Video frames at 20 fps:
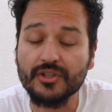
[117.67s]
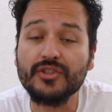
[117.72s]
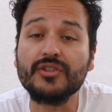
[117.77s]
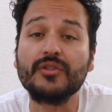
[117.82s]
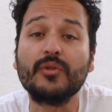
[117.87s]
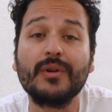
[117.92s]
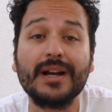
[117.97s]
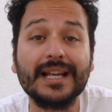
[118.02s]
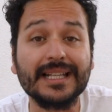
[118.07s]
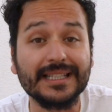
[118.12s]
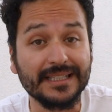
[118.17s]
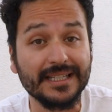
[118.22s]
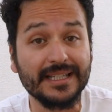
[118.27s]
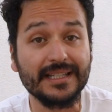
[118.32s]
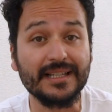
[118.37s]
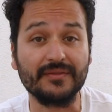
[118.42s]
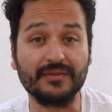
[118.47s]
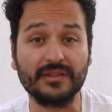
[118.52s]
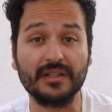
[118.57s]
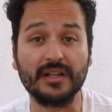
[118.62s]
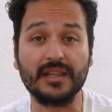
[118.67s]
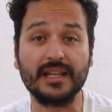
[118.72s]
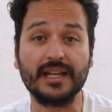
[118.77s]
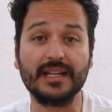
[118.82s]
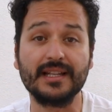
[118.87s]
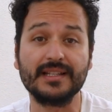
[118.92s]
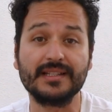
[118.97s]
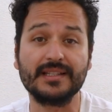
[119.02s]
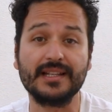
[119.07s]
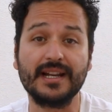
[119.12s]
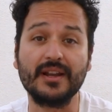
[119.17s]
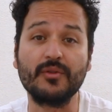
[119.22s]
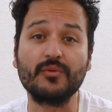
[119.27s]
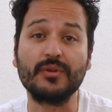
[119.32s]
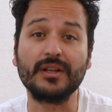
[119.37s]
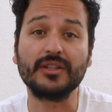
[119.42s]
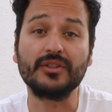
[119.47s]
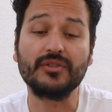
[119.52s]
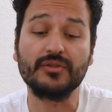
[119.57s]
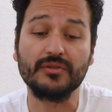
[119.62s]
So what I did after that is that I
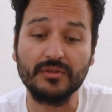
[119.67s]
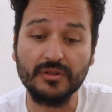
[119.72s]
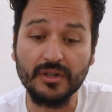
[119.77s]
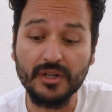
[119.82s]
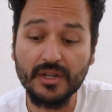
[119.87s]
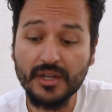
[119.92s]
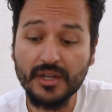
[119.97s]
went to